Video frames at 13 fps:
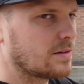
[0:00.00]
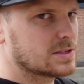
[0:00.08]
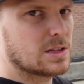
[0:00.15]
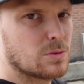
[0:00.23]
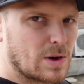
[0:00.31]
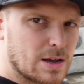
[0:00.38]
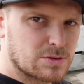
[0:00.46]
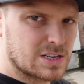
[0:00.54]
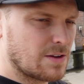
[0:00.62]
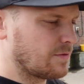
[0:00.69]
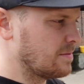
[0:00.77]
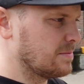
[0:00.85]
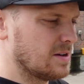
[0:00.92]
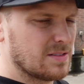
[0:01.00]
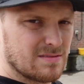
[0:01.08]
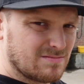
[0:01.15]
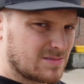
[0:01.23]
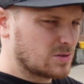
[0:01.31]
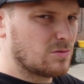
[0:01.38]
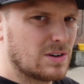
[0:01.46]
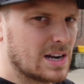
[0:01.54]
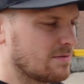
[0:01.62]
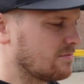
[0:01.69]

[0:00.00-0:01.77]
Obviously the wheels are different, but it's not really